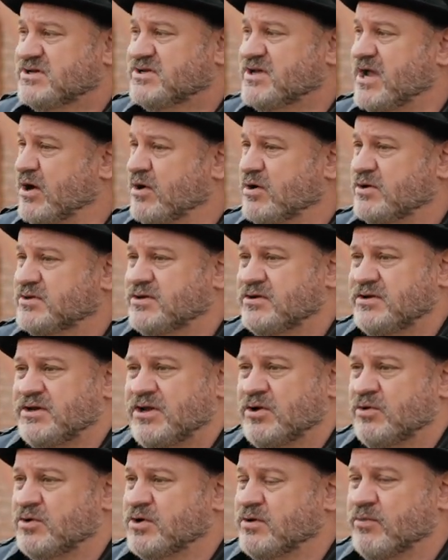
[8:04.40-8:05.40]
Character,
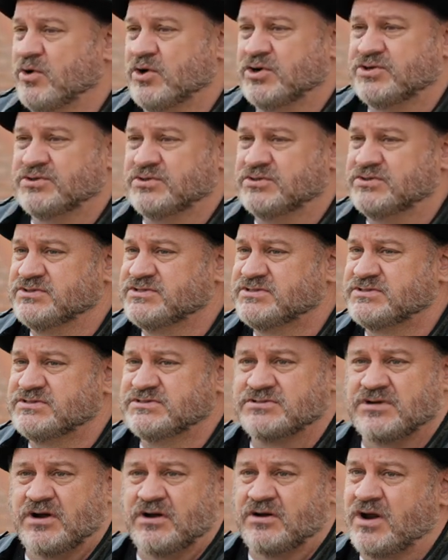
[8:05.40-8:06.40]
you know,
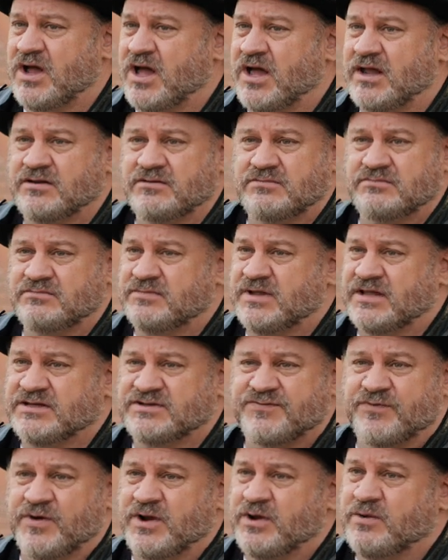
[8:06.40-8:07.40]
commercials are not
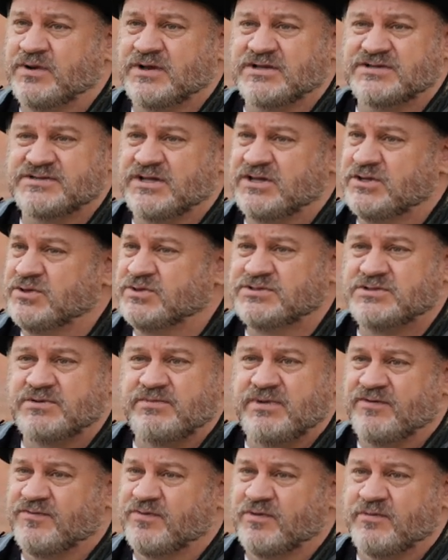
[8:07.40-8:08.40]
as frequent as they used to
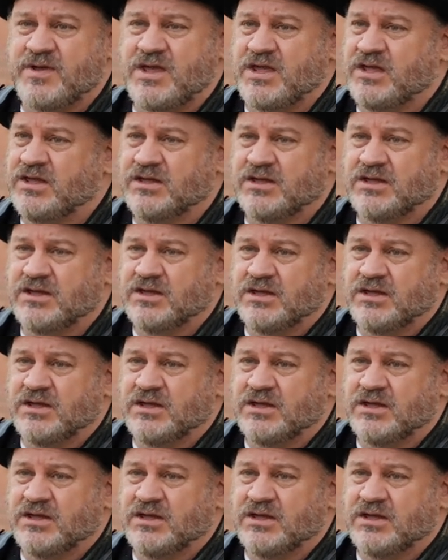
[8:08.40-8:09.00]
be for me.